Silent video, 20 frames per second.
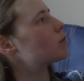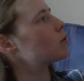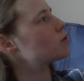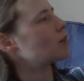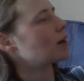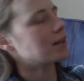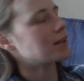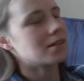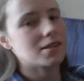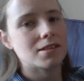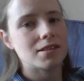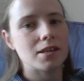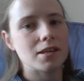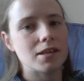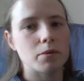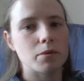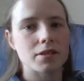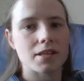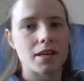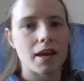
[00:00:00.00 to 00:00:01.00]
quadratic
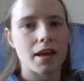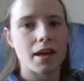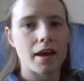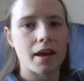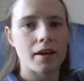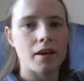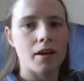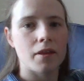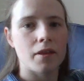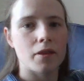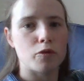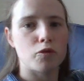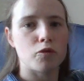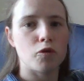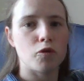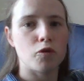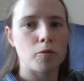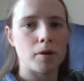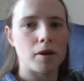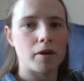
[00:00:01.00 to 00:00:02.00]
sequence here, the
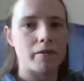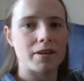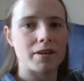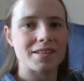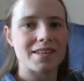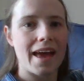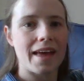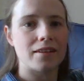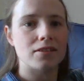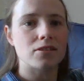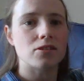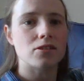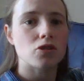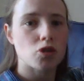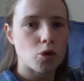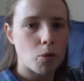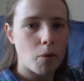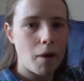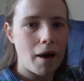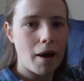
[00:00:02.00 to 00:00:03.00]
formula is n
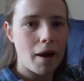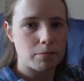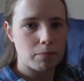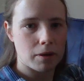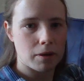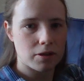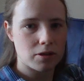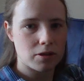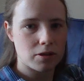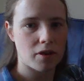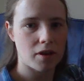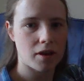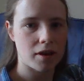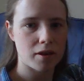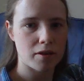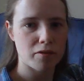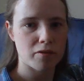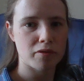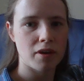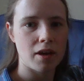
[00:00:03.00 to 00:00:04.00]
squared plus
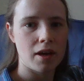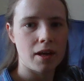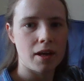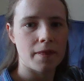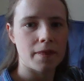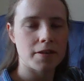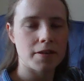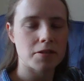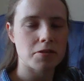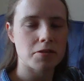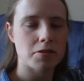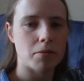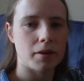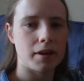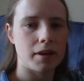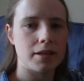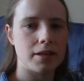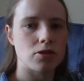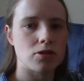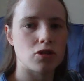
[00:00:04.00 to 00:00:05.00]
5. This
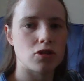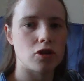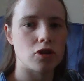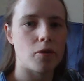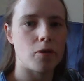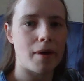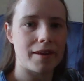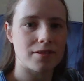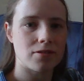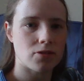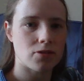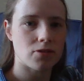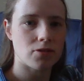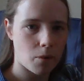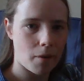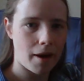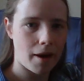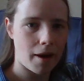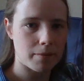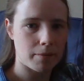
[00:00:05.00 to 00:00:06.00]
one is 2n
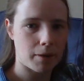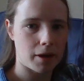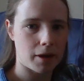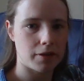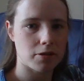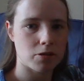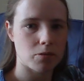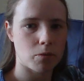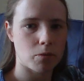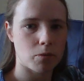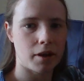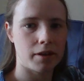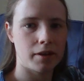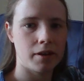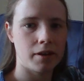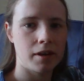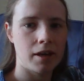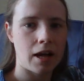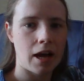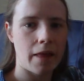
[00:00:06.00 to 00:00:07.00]
squared minus
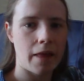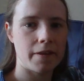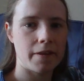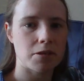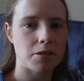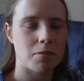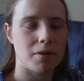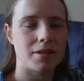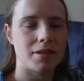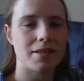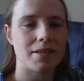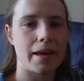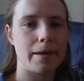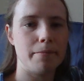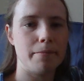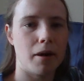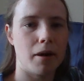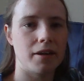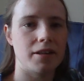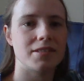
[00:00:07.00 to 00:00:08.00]
1, and this one is
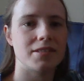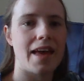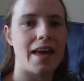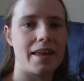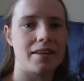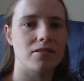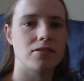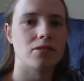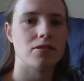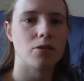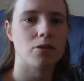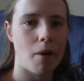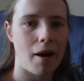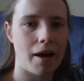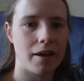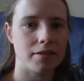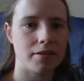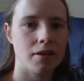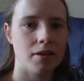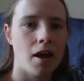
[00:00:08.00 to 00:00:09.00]
8 minus n
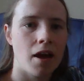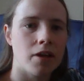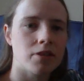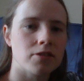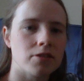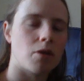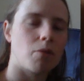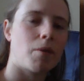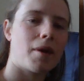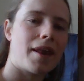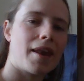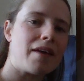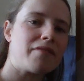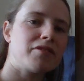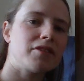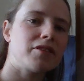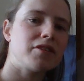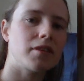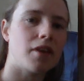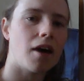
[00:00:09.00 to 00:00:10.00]
squared. So
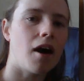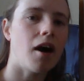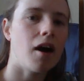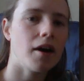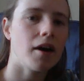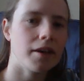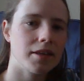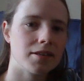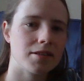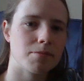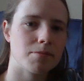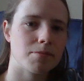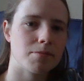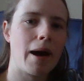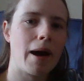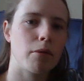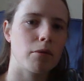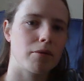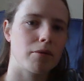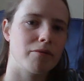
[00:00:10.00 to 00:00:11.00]
whenever the highest
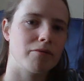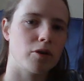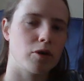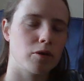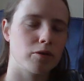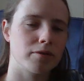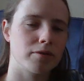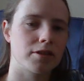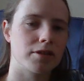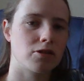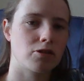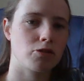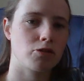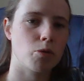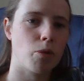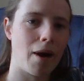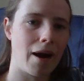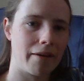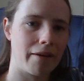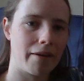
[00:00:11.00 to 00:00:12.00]
power involved is
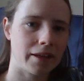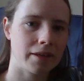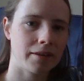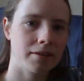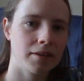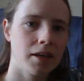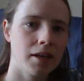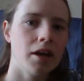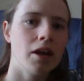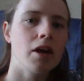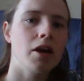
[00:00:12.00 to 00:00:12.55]
squaring,